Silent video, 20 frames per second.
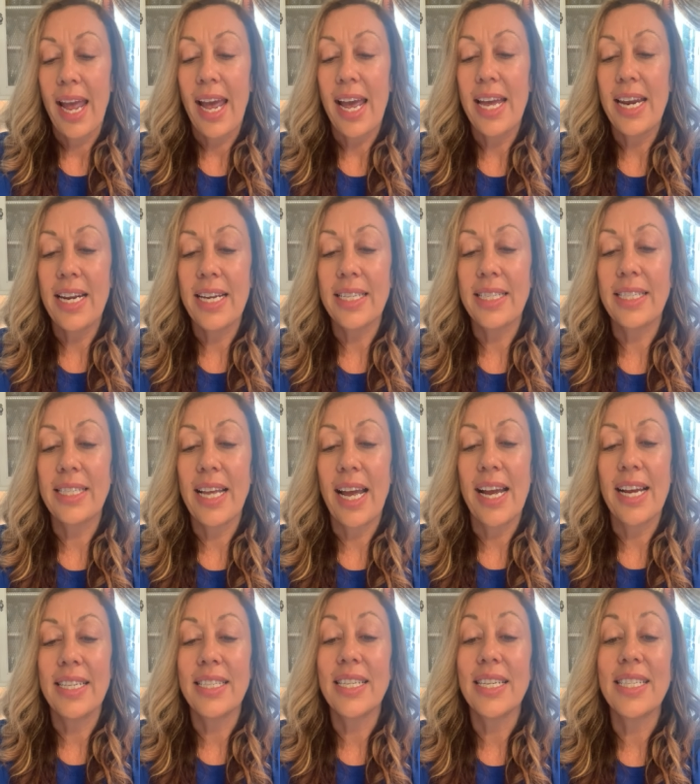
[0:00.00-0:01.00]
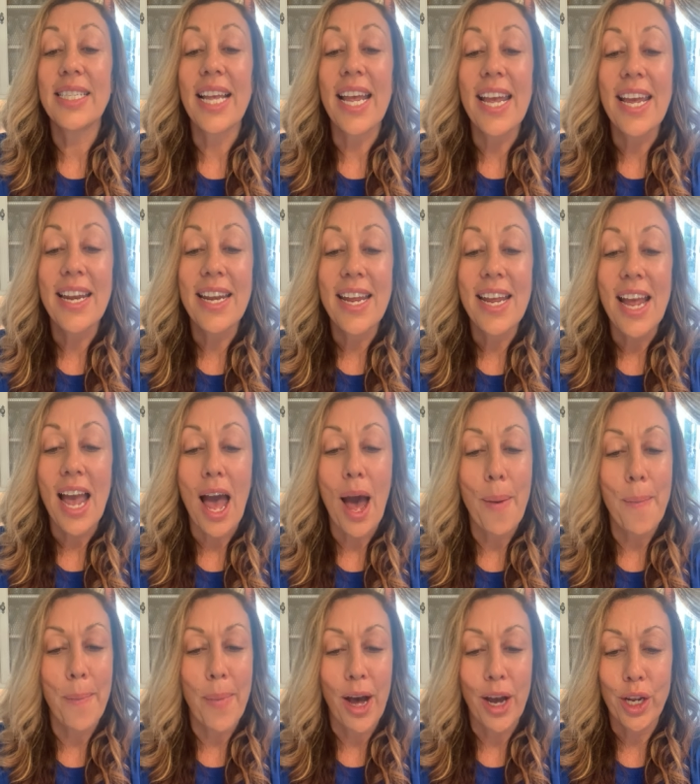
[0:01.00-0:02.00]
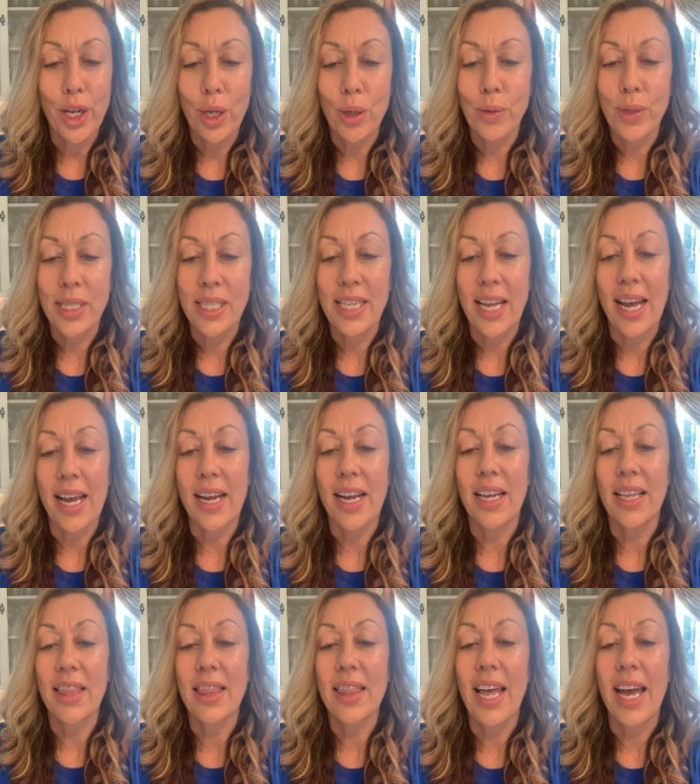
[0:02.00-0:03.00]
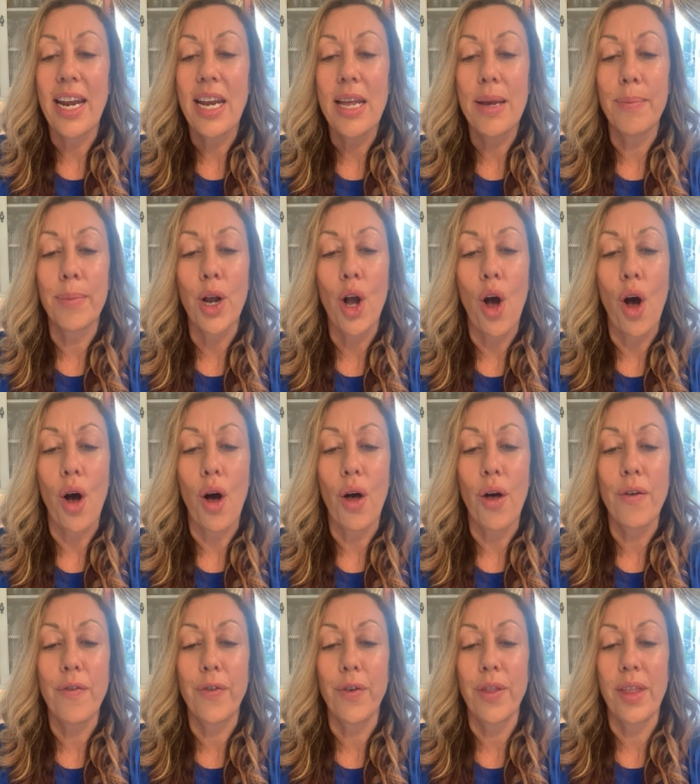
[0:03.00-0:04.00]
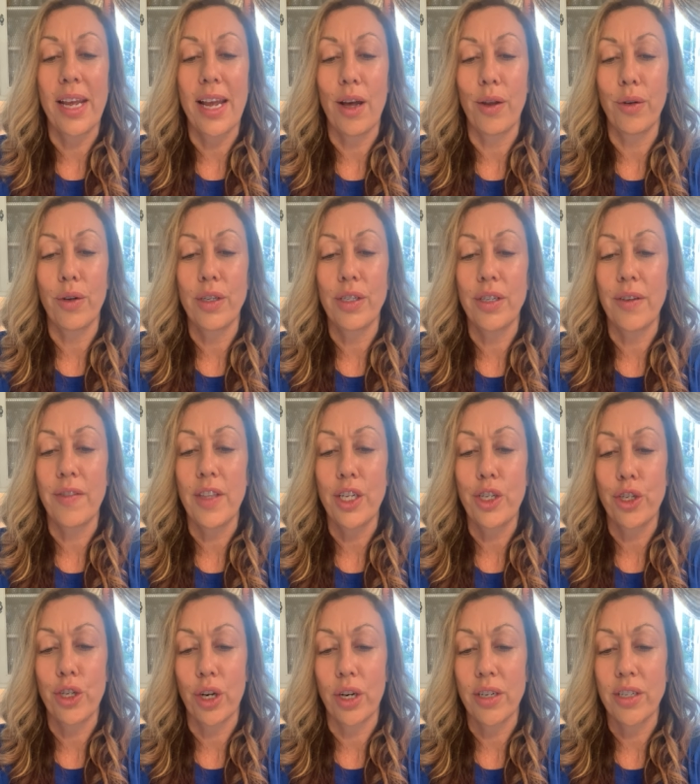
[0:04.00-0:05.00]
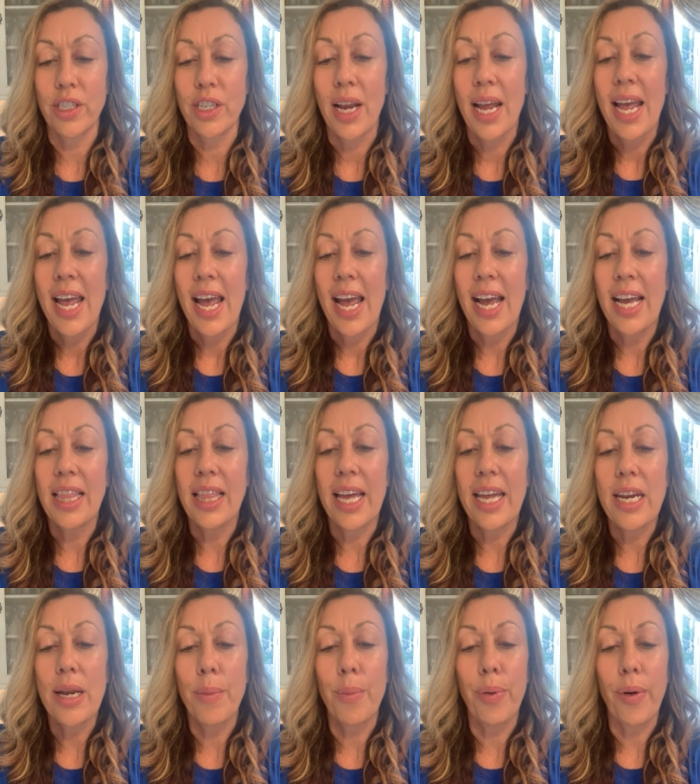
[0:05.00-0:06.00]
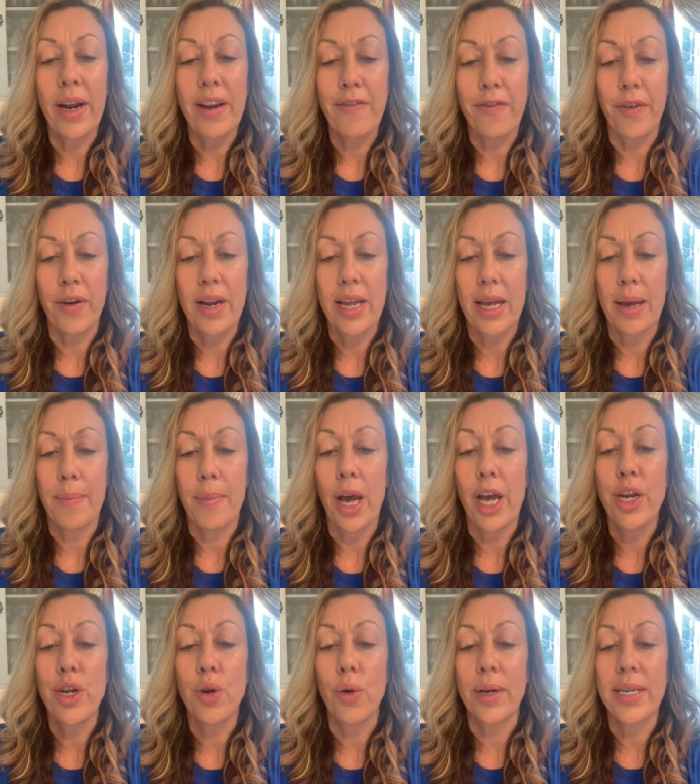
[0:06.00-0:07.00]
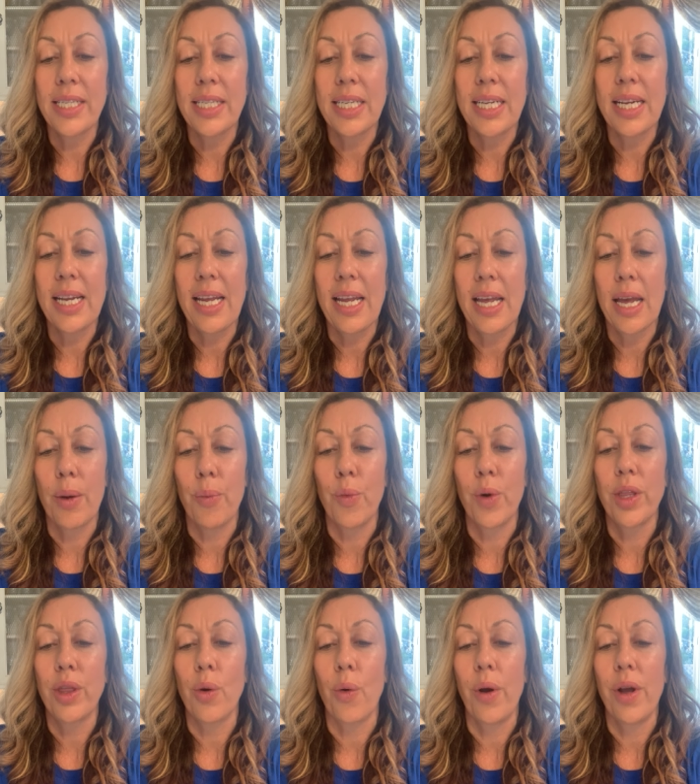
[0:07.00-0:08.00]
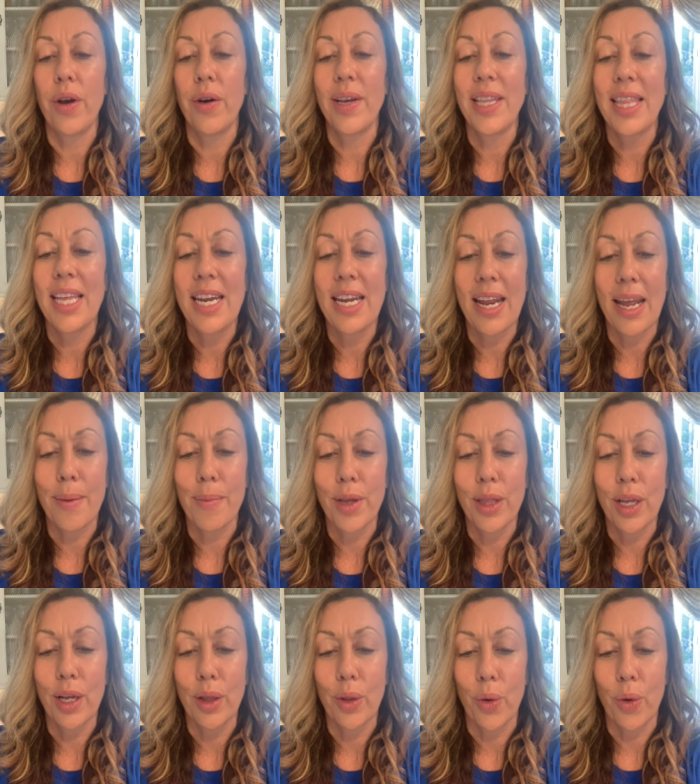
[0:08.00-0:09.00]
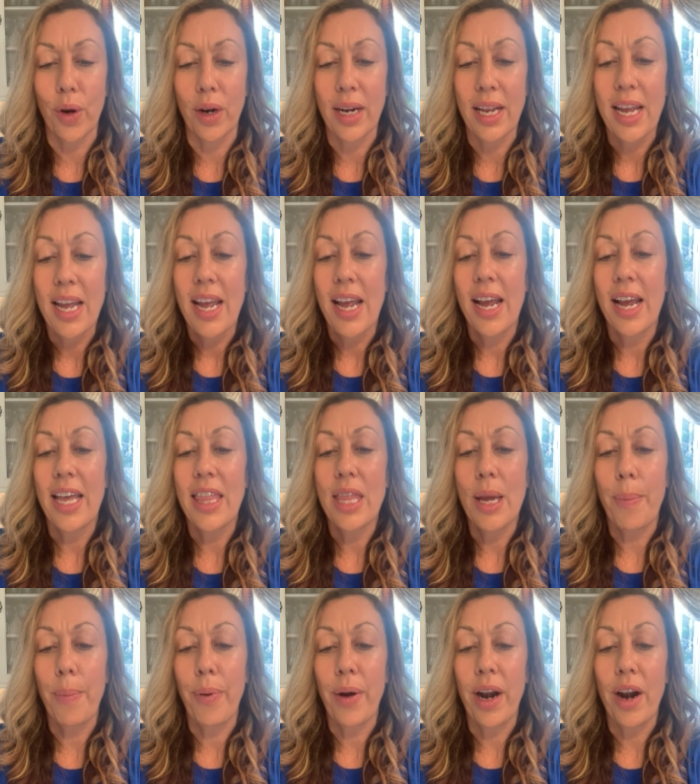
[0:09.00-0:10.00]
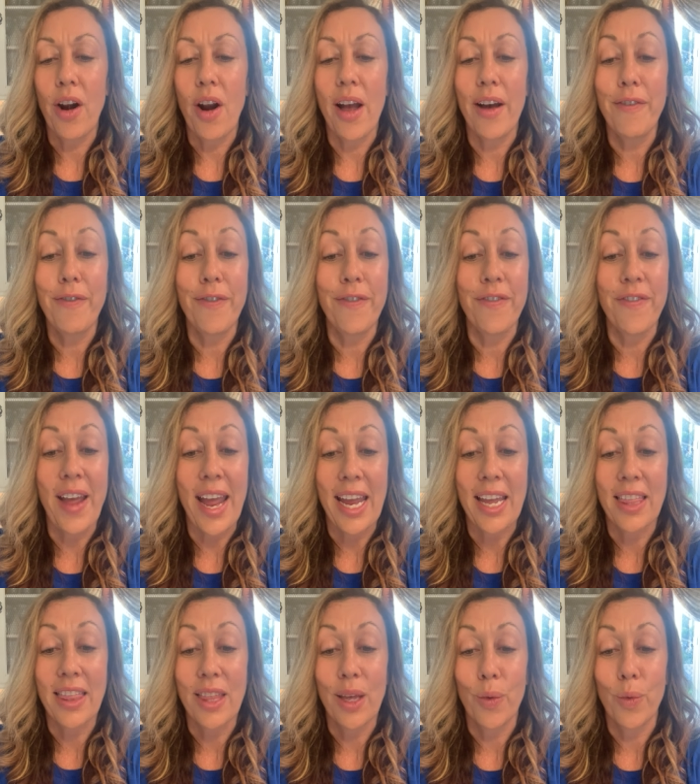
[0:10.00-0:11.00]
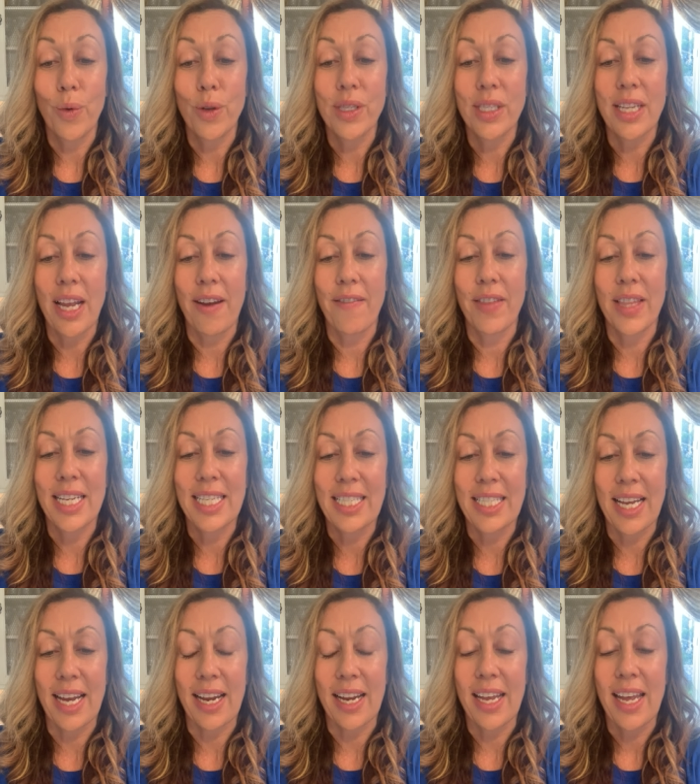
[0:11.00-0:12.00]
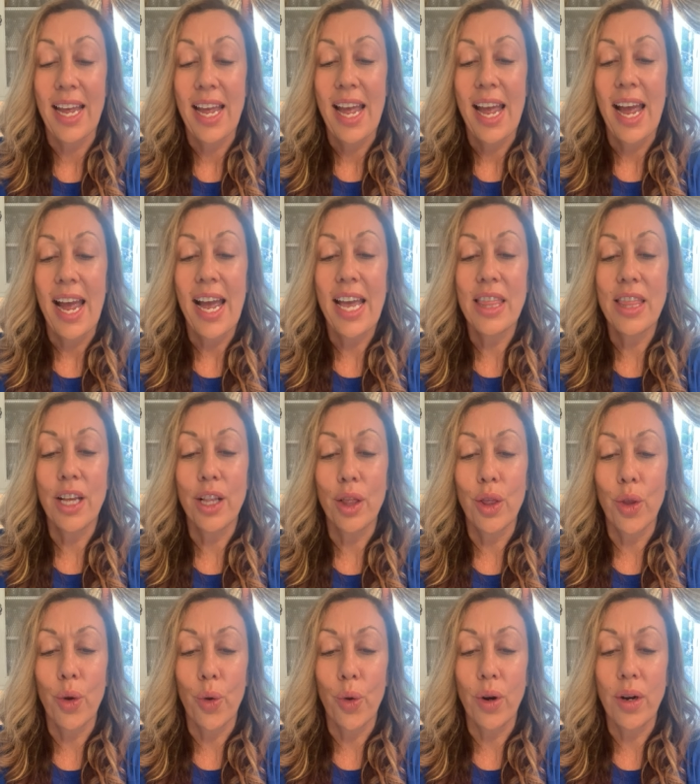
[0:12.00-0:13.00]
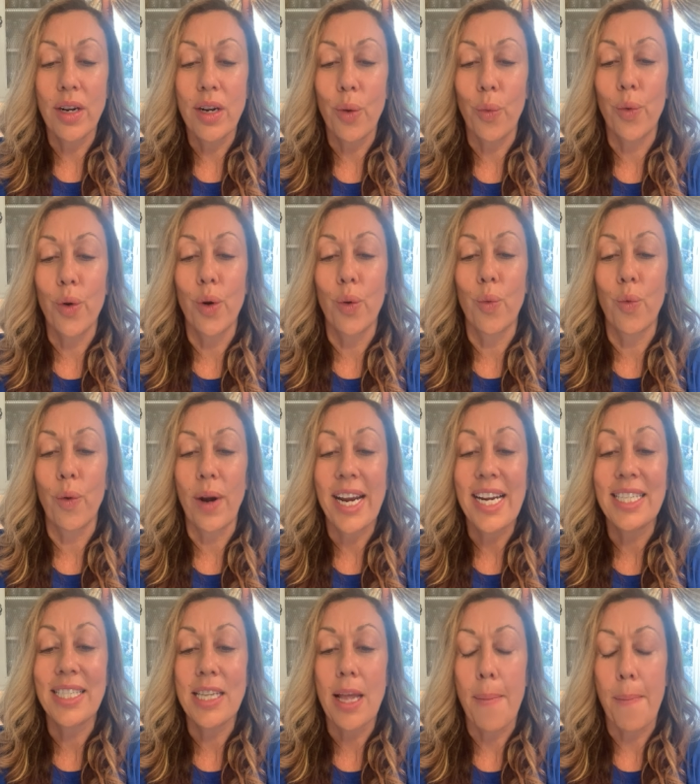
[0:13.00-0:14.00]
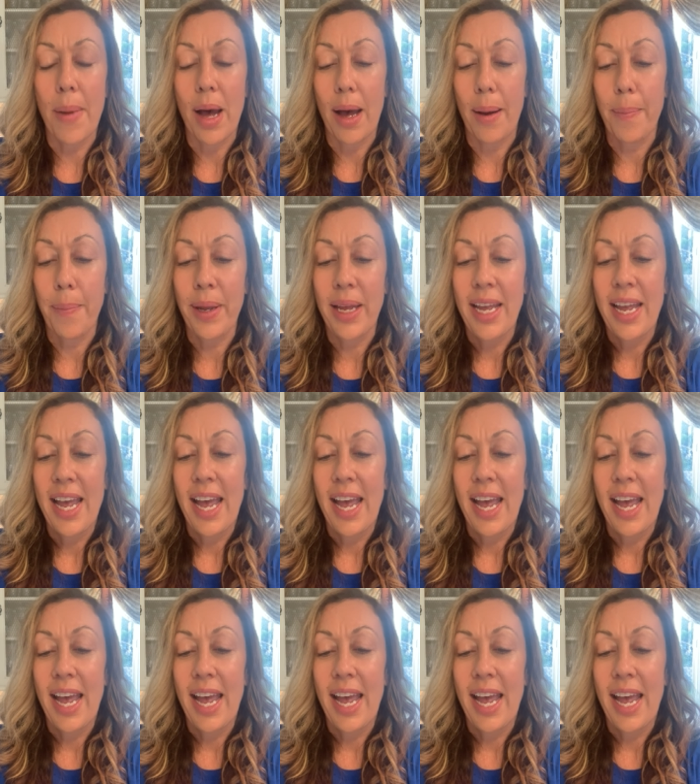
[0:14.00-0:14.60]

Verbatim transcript: and it says is any among you sick let him call for the elders of the church and let him pray for him anointing him with oil in the name of the Lord and the prayer of faith will save the sick and the Lord will raise him up.